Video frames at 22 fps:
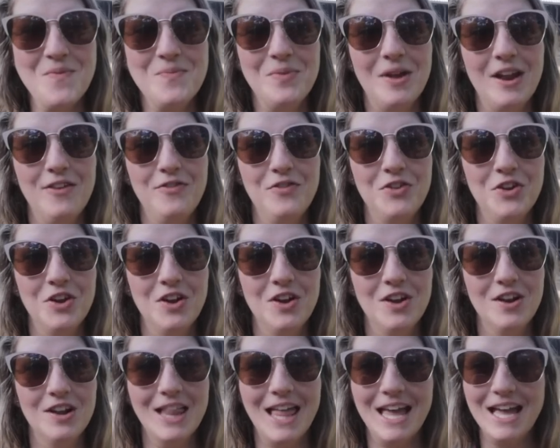But if
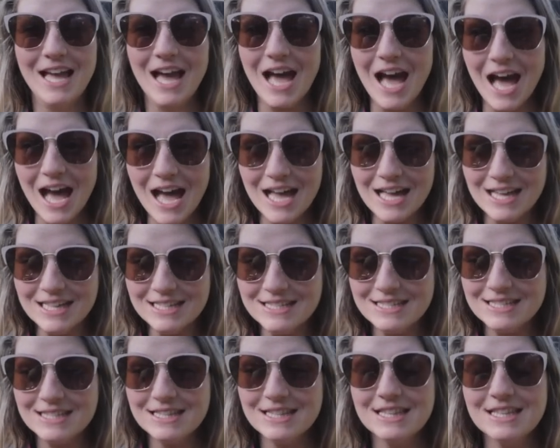you're like
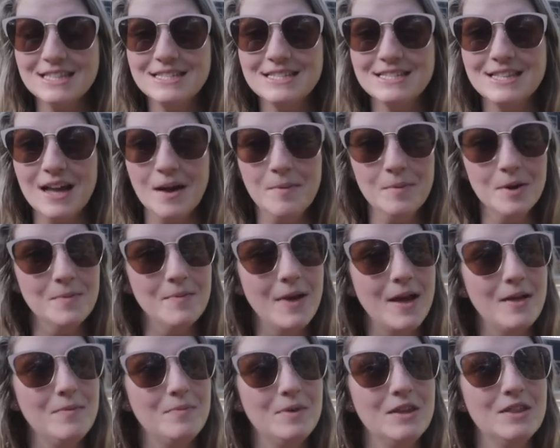us, the summer
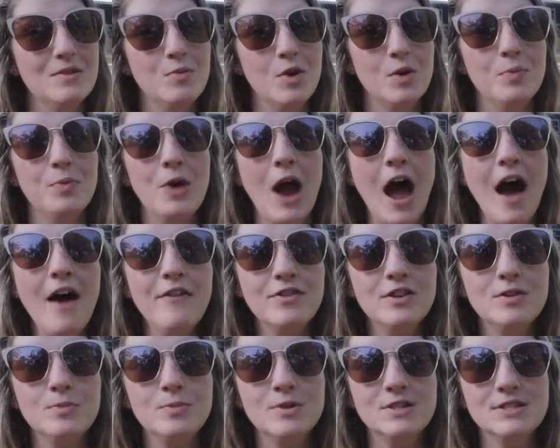might be the more
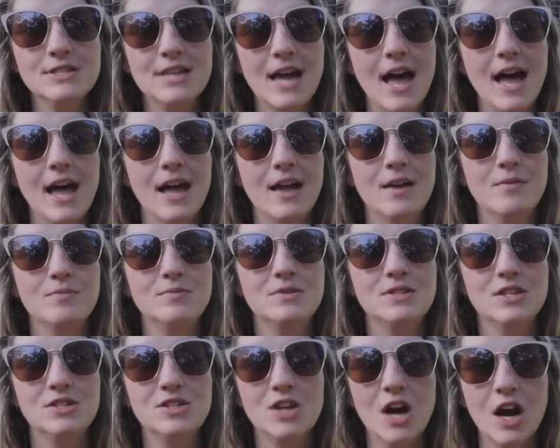profitable time
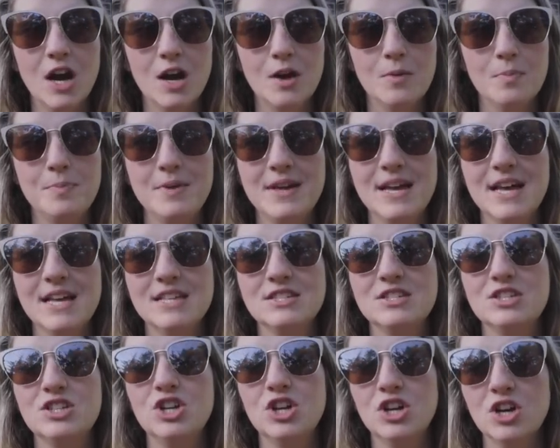to tarp
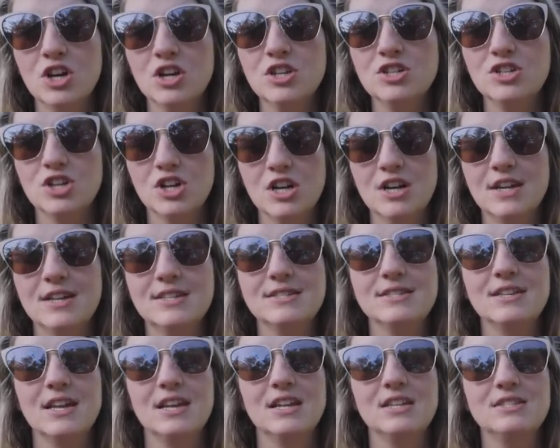because your dirt
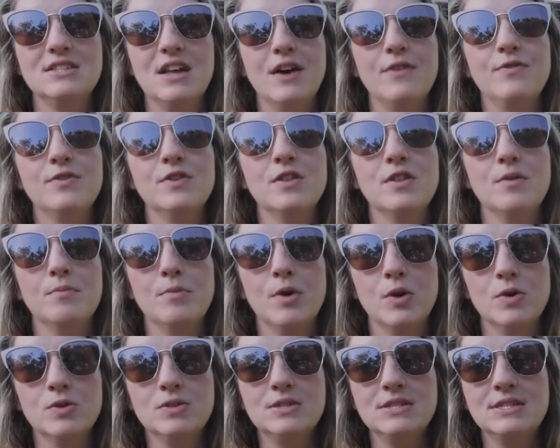is going to suffer the
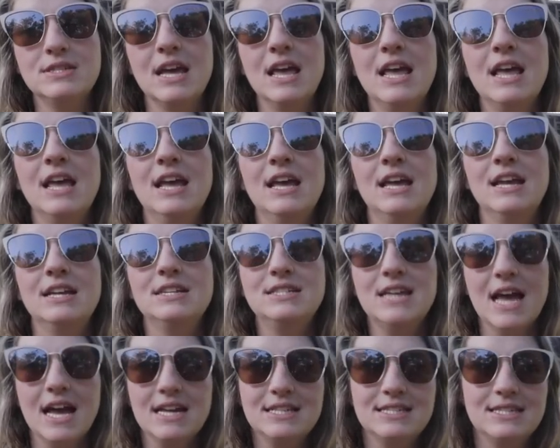most in
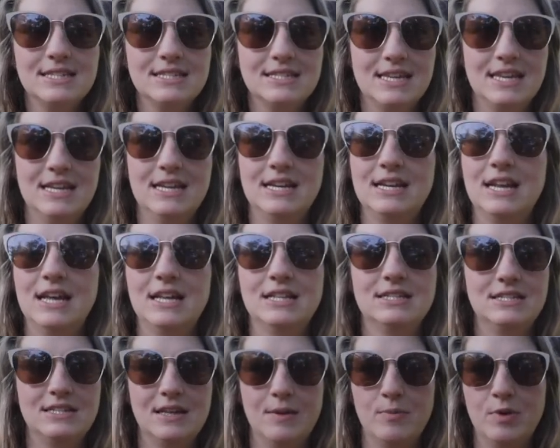Texas heat
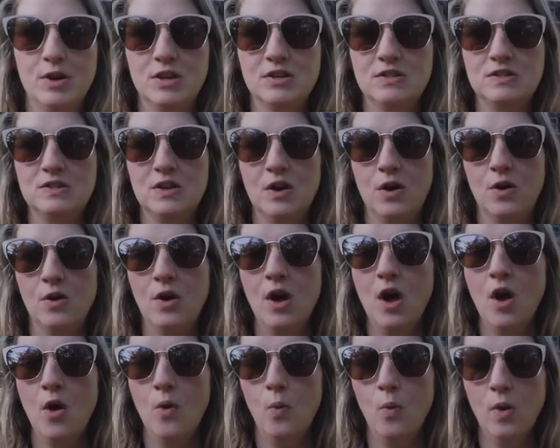and summer. So
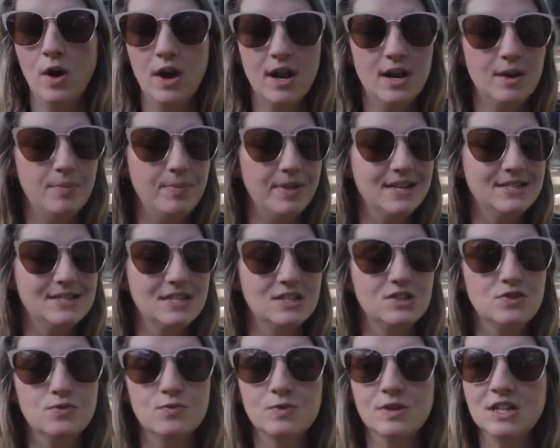we're in a place
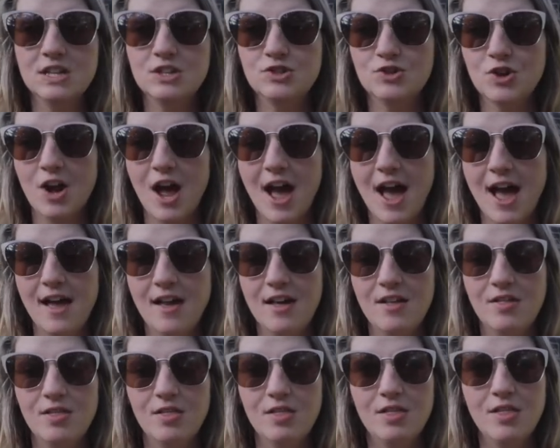that's really
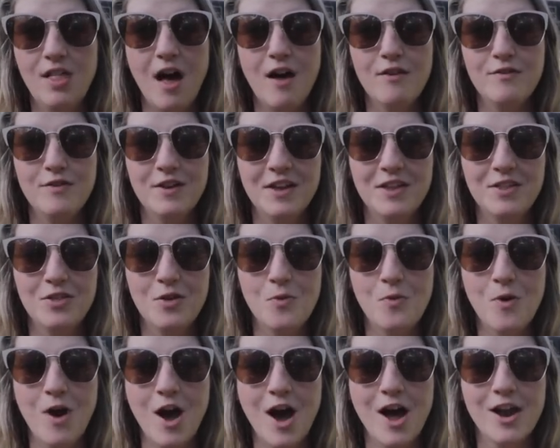dry, loving the
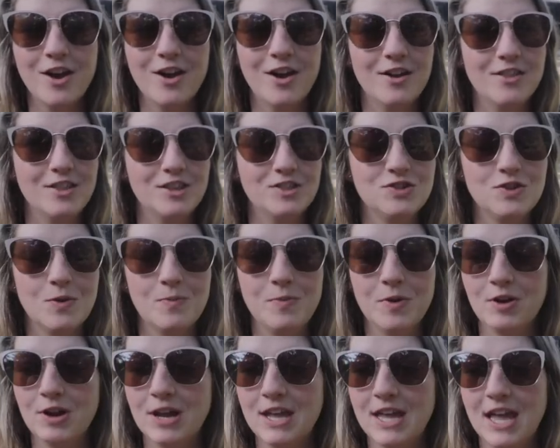water, drip
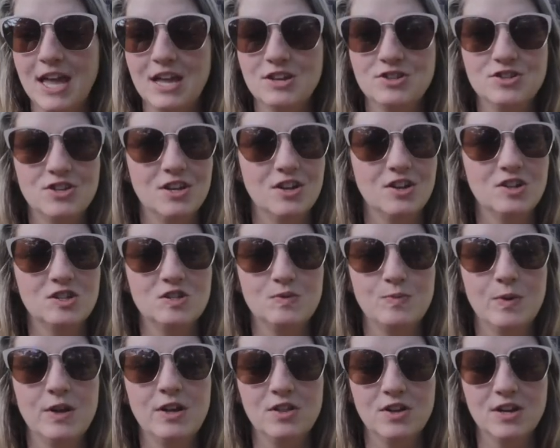irrigation or
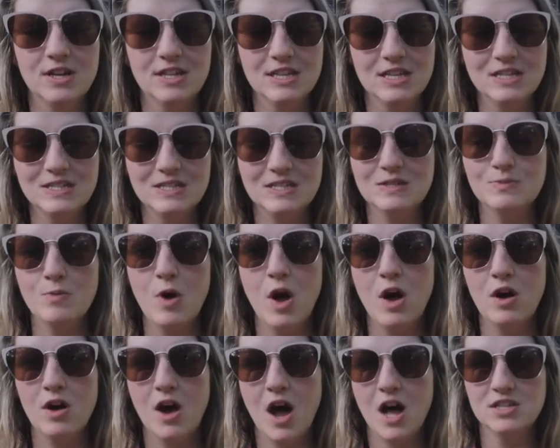sprinkler in this
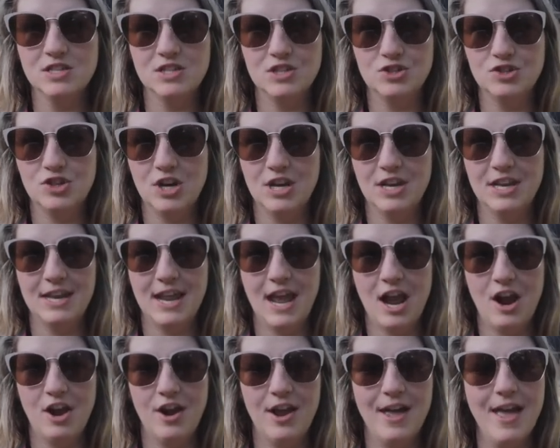small concentrated
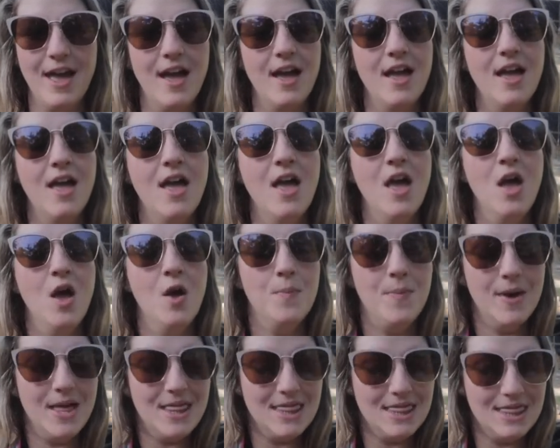area.
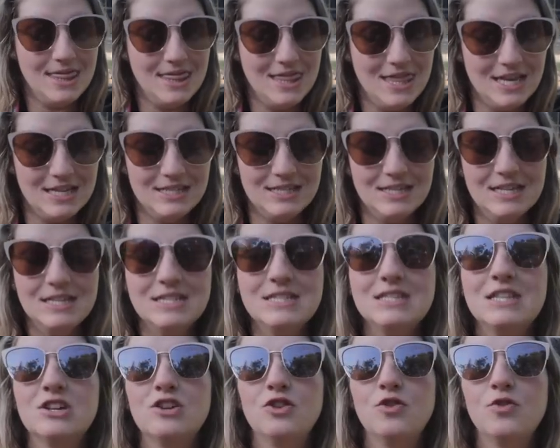But this is
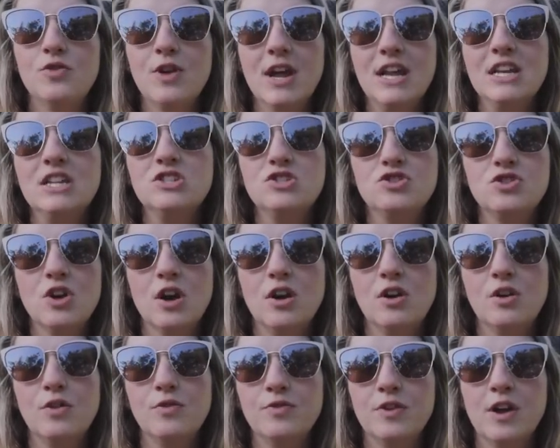the greatest
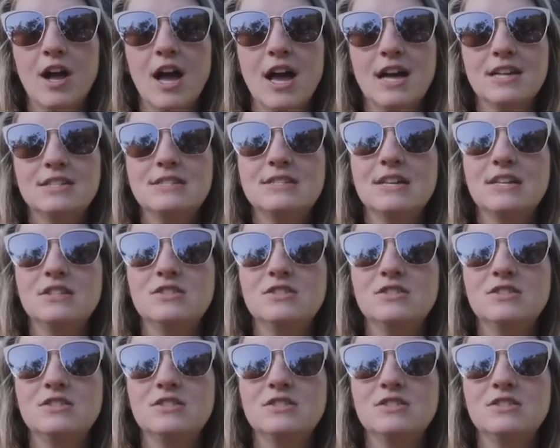struggle for us.